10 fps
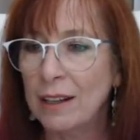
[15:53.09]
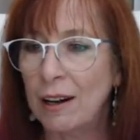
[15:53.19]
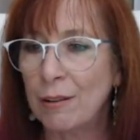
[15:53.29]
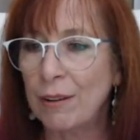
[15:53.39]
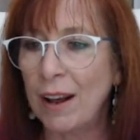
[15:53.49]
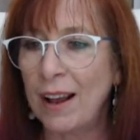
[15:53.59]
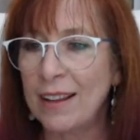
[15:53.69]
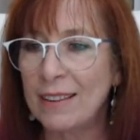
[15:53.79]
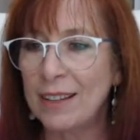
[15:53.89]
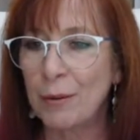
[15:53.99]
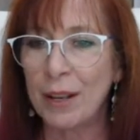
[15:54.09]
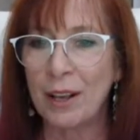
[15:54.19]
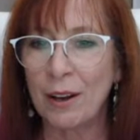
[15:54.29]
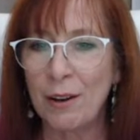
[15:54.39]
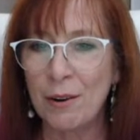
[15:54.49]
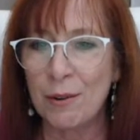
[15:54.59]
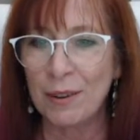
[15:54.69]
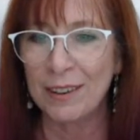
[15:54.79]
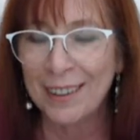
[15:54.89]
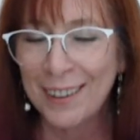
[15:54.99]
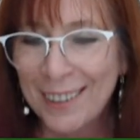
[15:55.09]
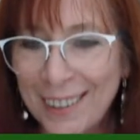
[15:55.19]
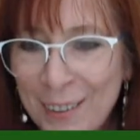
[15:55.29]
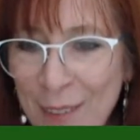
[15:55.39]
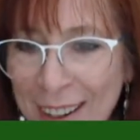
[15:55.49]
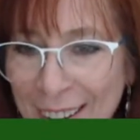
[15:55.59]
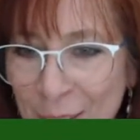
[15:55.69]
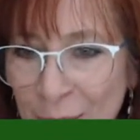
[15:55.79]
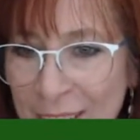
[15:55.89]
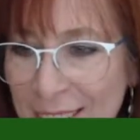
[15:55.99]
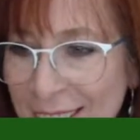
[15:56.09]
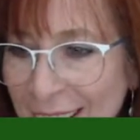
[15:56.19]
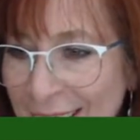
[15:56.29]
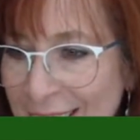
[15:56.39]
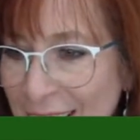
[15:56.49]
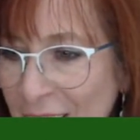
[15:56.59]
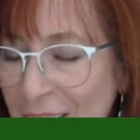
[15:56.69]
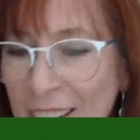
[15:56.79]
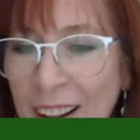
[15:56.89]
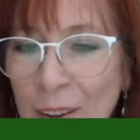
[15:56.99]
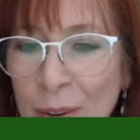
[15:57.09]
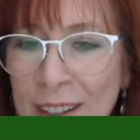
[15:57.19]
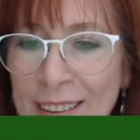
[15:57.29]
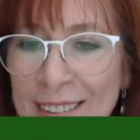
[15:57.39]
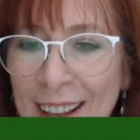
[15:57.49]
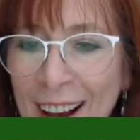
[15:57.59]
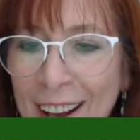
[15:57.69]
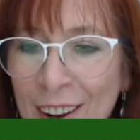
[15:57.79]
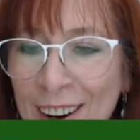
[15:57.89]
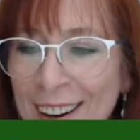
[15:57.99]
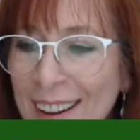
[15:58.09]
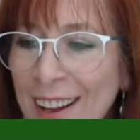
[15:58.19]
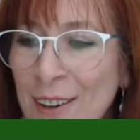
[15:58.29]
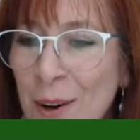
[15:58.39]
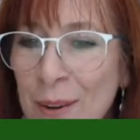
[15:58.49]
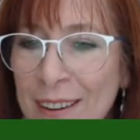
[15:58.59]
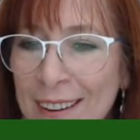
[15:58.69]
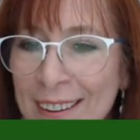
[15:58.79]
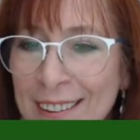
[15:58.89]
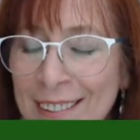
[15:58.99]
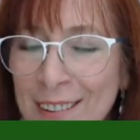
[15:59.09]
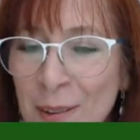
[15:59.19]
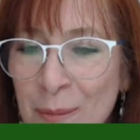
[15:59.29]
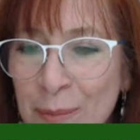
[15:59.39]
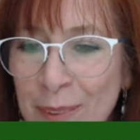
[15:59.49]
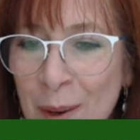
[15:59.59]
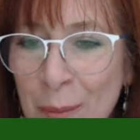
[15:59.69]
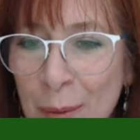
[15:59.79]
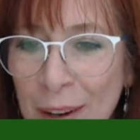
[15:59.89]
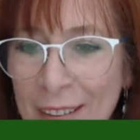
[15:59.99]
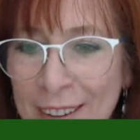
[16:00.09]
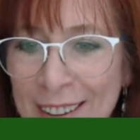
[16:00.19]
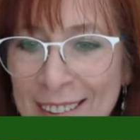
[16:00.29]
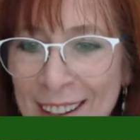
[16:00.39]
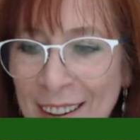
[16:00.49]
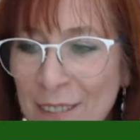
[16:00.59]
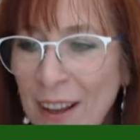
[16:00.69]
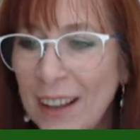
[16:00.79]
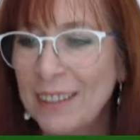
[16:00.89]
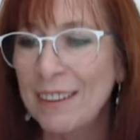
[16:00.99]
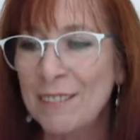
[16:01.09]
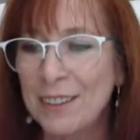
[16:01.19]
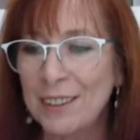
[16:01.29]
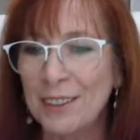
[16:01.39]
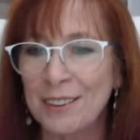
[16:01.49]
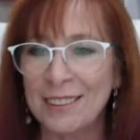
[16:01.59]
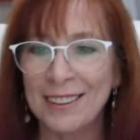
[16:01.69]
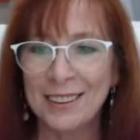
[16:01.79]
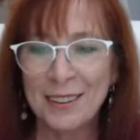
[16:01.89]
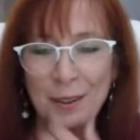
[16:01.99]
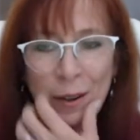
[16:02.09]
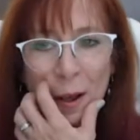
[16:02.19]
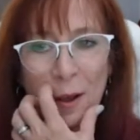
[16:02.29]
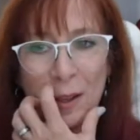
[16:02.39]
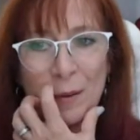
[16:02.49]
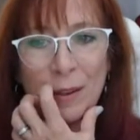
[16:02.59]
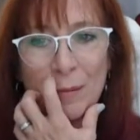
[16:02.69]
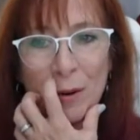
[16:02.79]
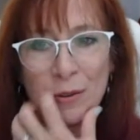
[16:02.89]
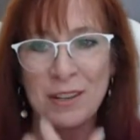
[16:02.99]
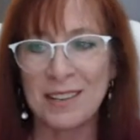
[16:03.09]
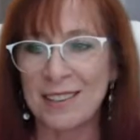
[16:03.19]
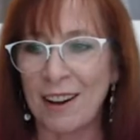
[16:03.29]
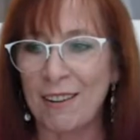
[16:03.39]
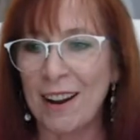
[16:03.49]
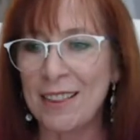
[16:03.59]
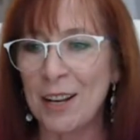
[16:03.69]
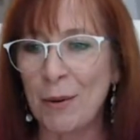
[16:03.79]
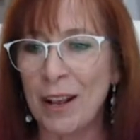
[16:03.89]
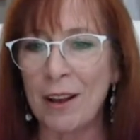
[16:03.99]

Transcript: All right, there we go. Oh my God, what is that? Is that a clock? What is that, Carla? I don't know what that is, but whatever it is, I love the little emojis. All right, there we